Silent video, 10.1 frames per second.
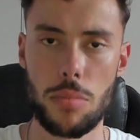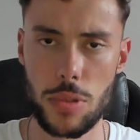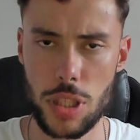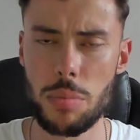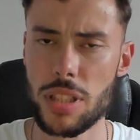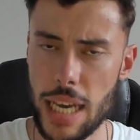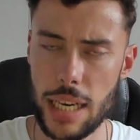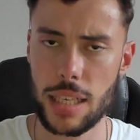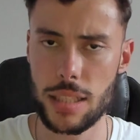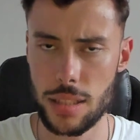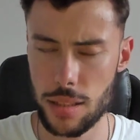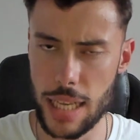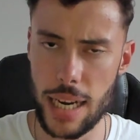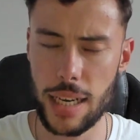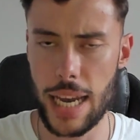
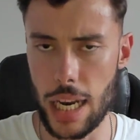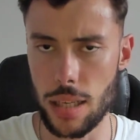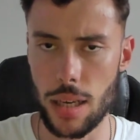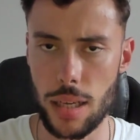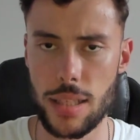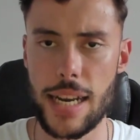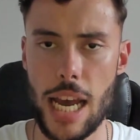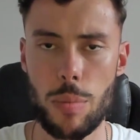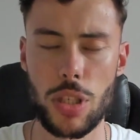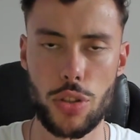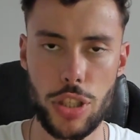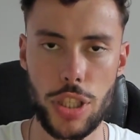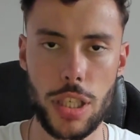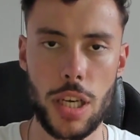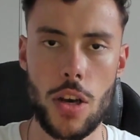static and dynamic
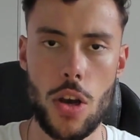stretching